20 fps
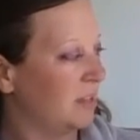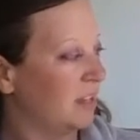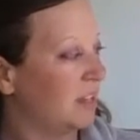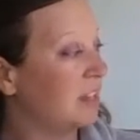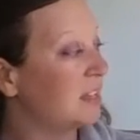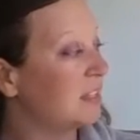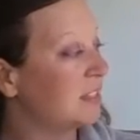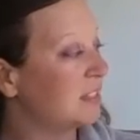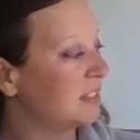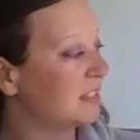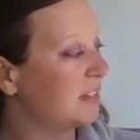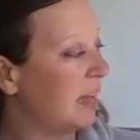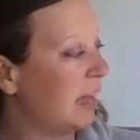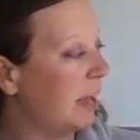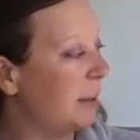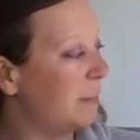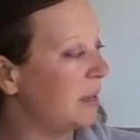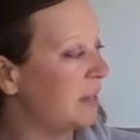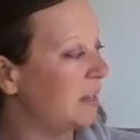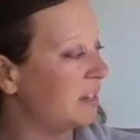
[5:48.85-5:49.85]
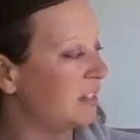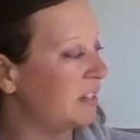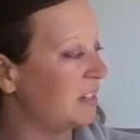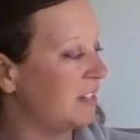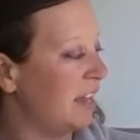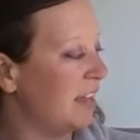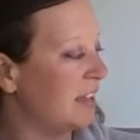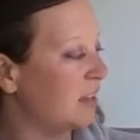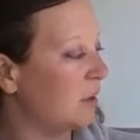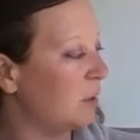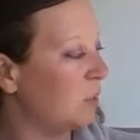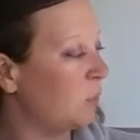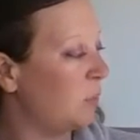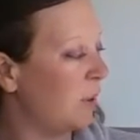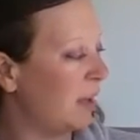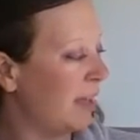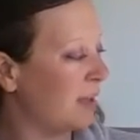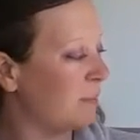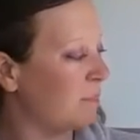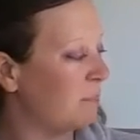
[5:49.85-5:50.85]
He is coming to take
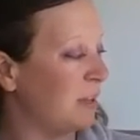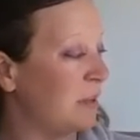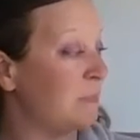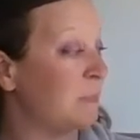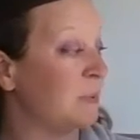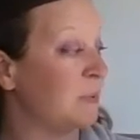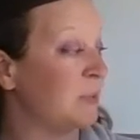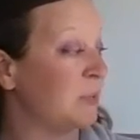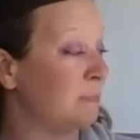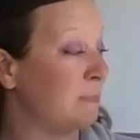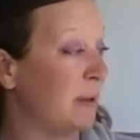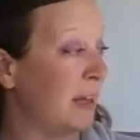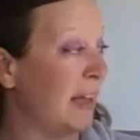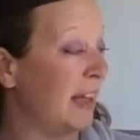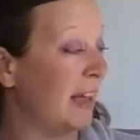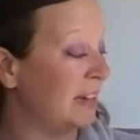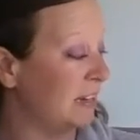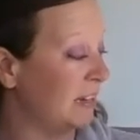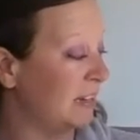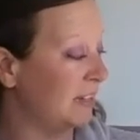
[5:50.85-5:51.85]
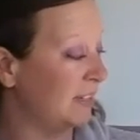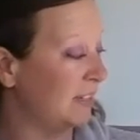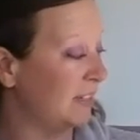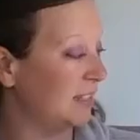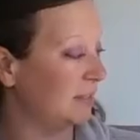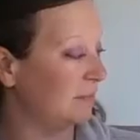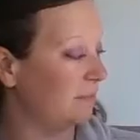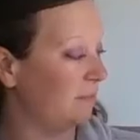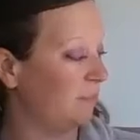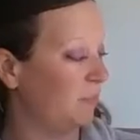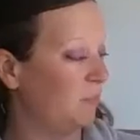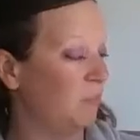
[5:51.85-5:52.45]
away people's badness.